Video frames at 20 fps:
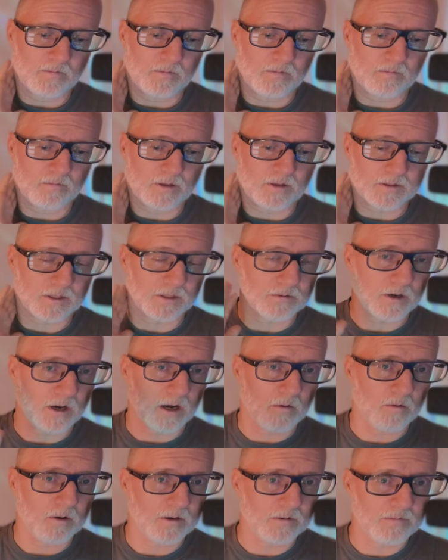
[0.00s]
because I try,
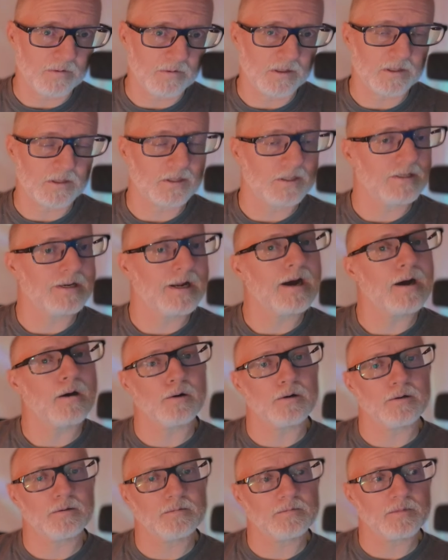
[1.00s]
I want to finish in an
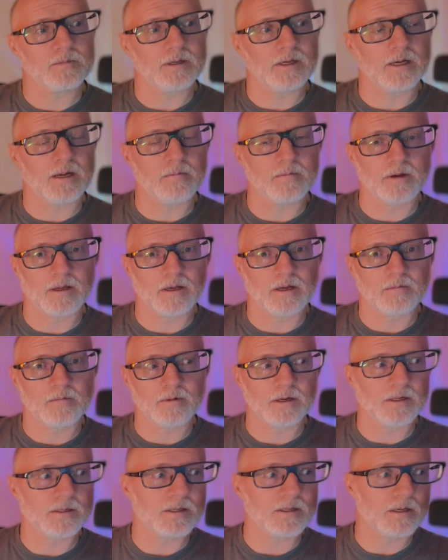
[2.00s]
hour, and I'm and I'm
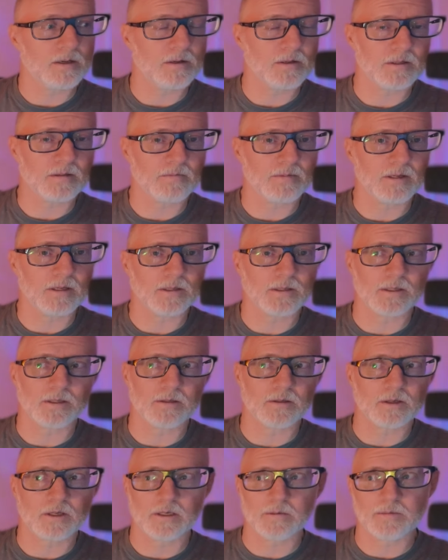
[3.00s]
going to tell you some things, and
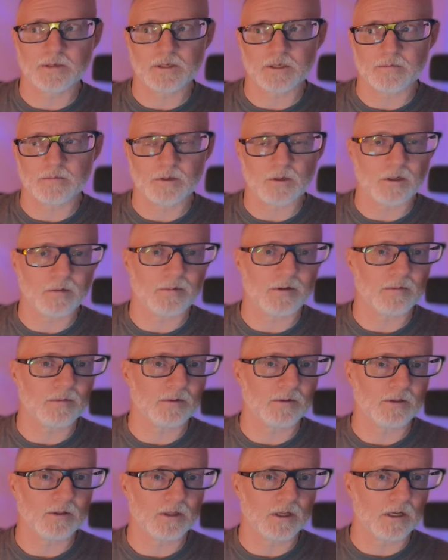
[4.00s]
there's going to be some yoga
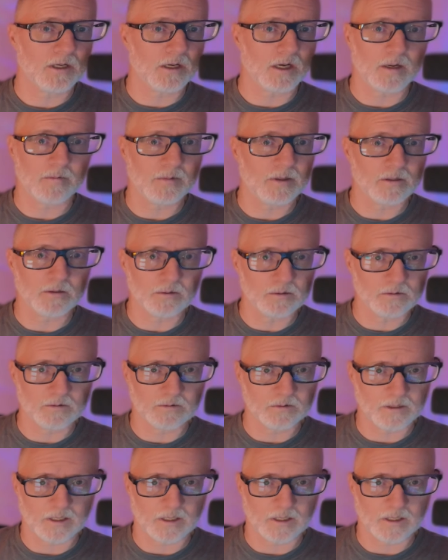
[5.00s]
people that are going to come unglued.